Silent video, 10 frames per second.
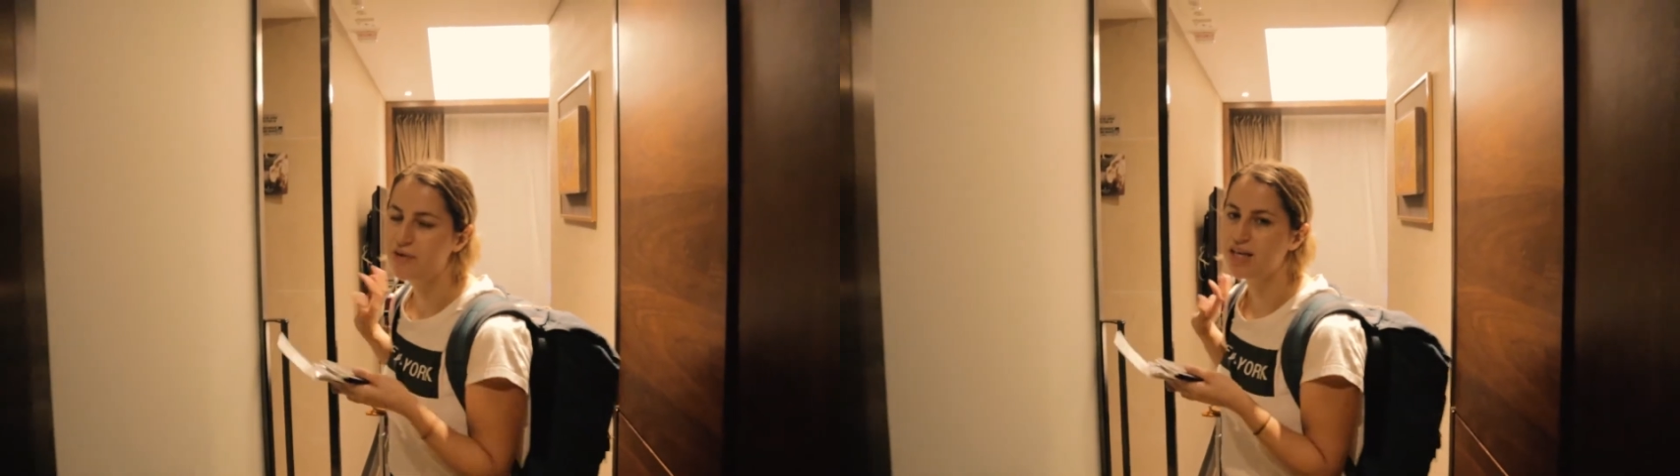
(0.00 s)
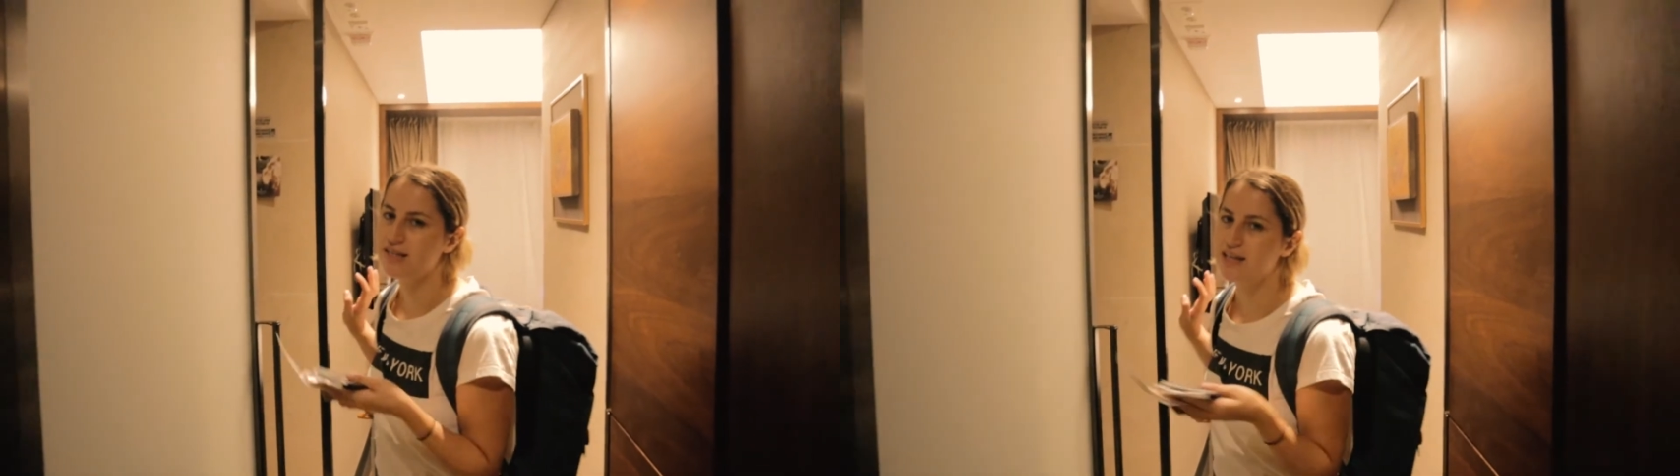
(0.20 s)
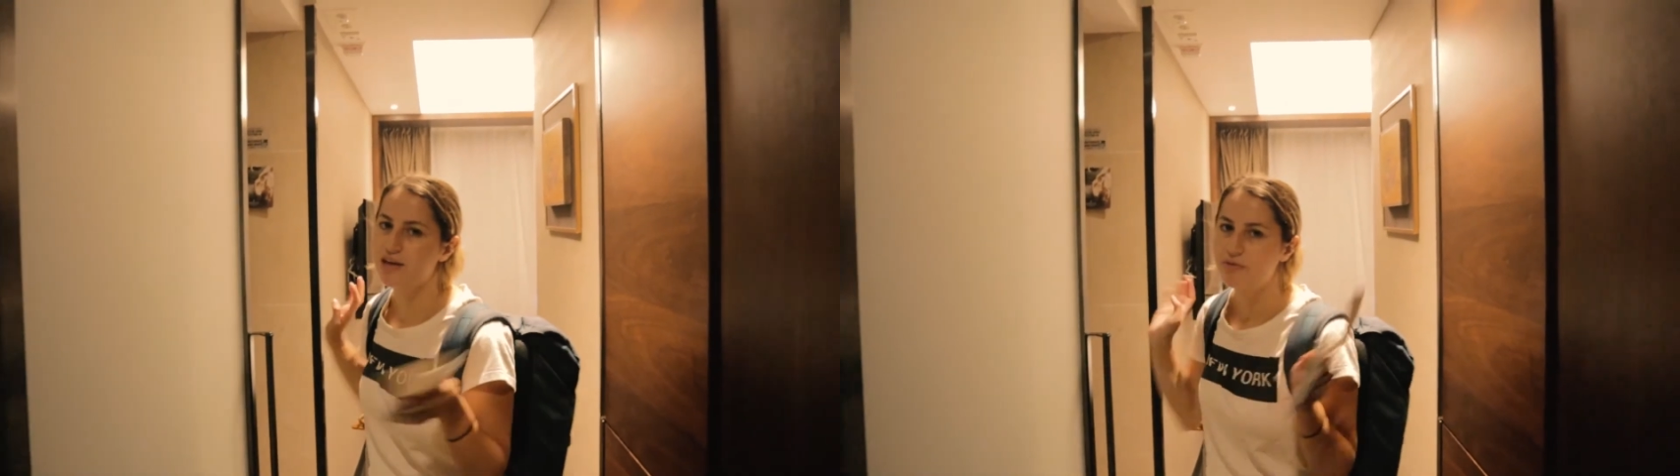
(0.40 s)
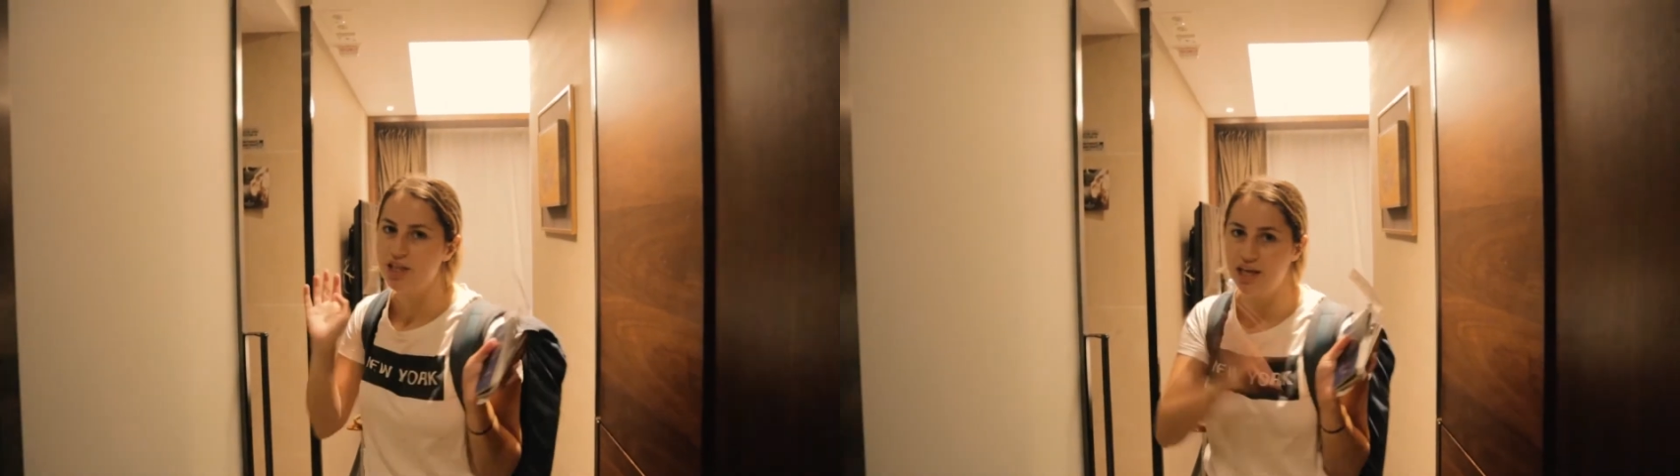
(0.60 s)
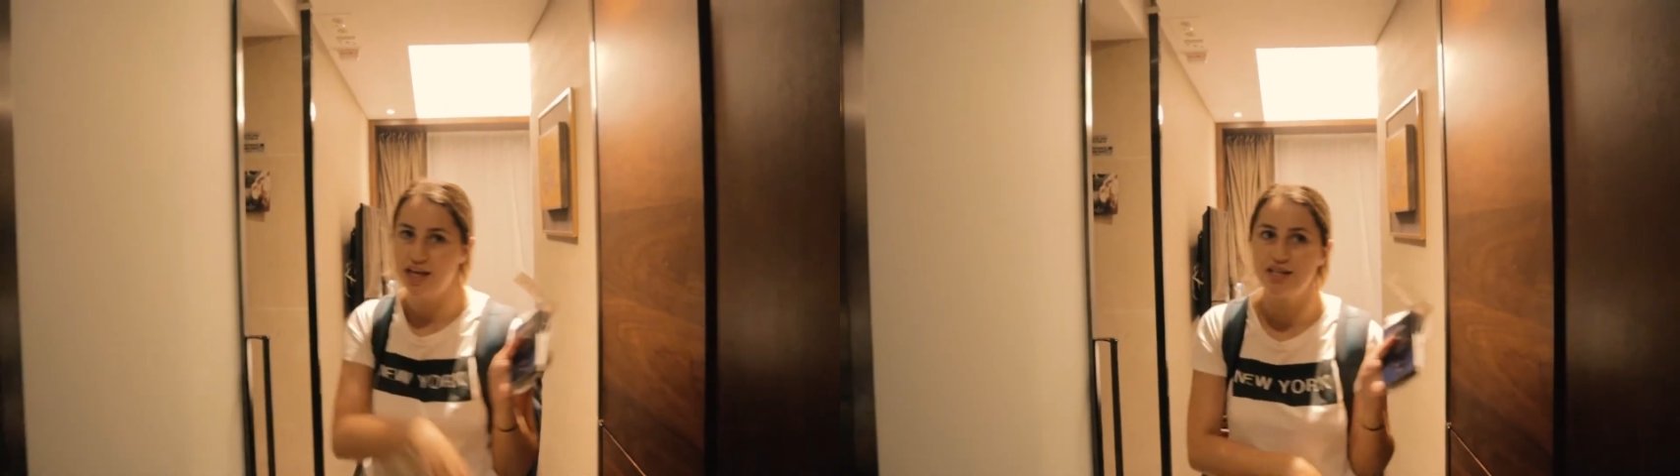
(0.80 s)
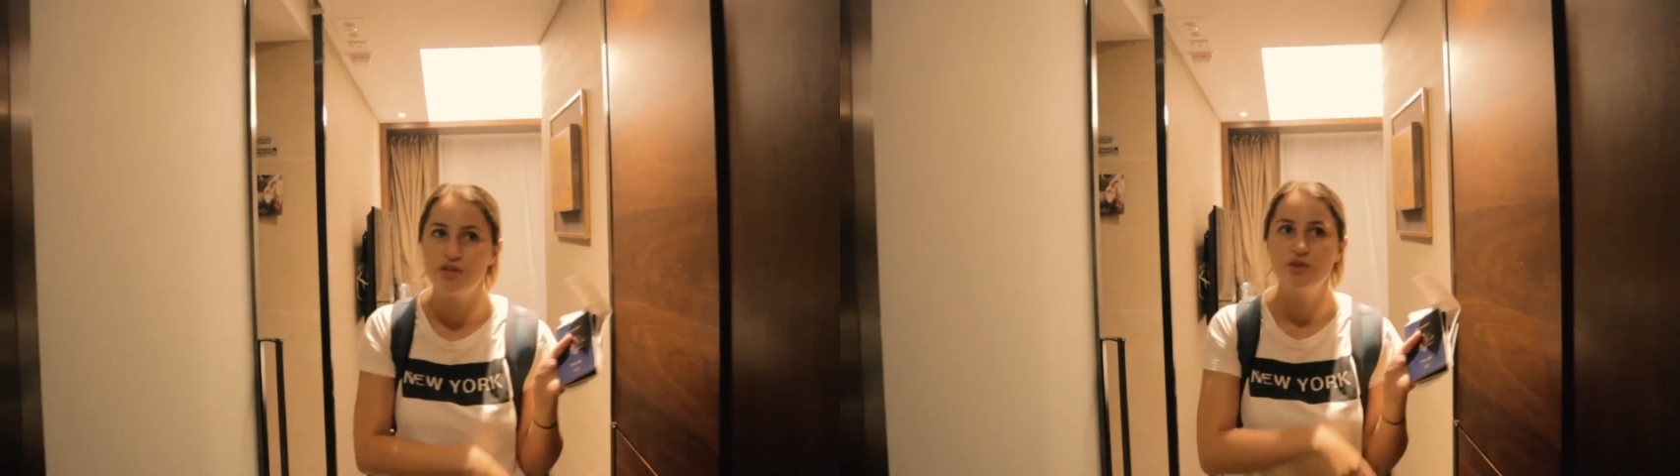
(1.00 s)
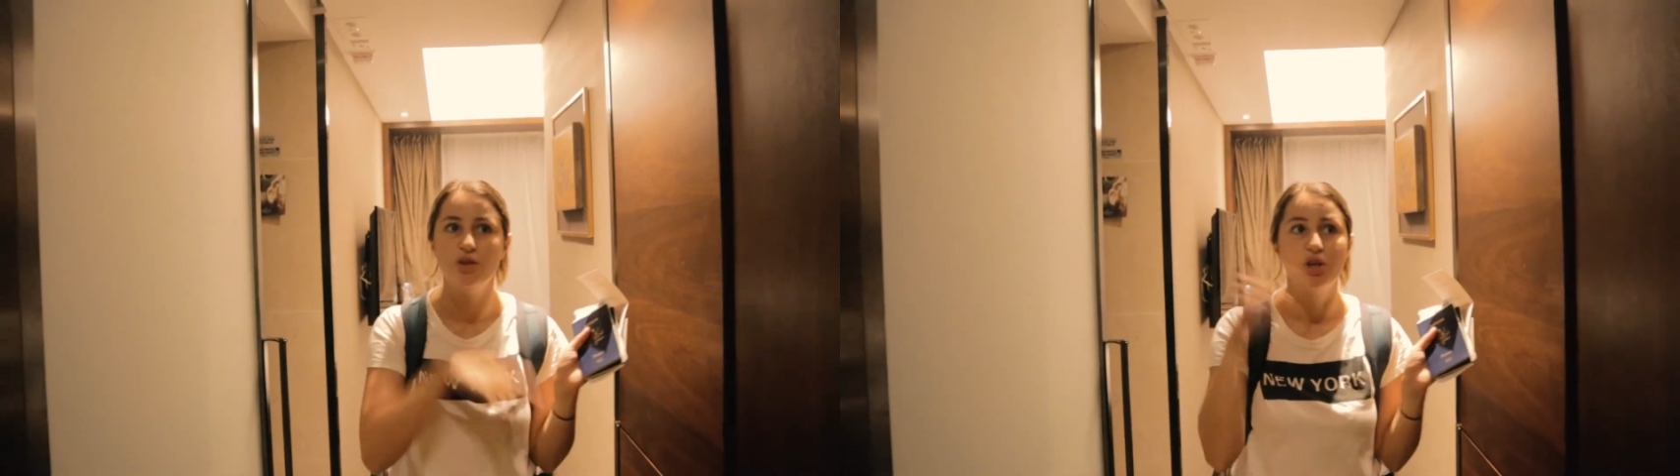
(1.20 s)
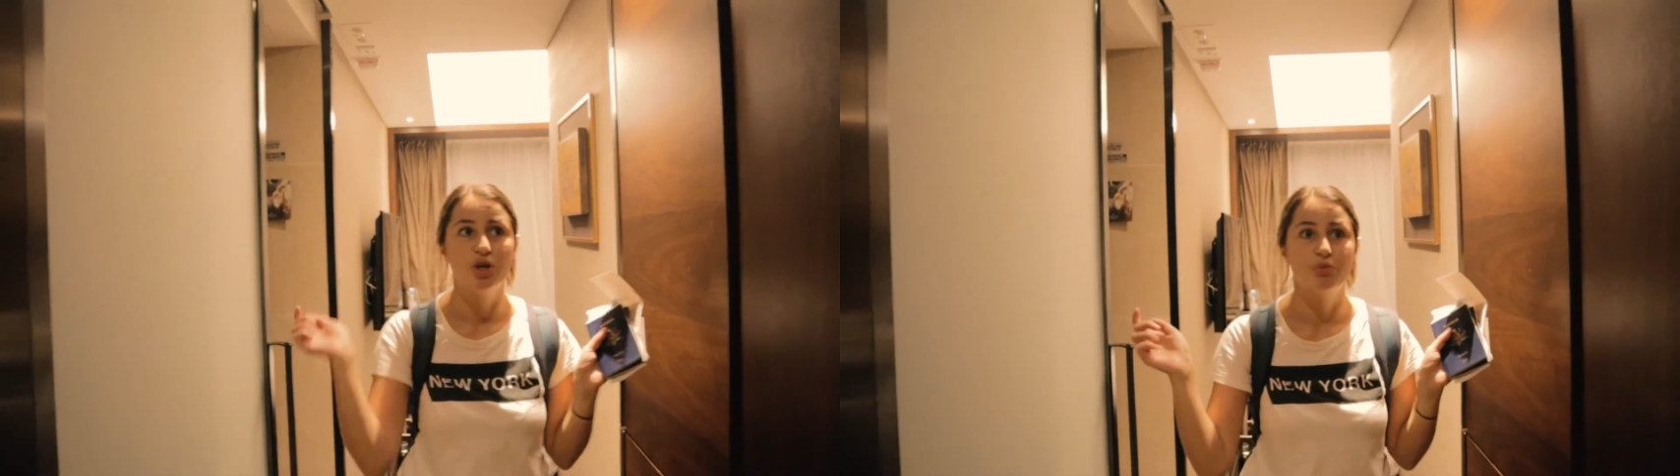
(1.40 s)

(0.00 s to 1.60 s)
when it started we cancelled,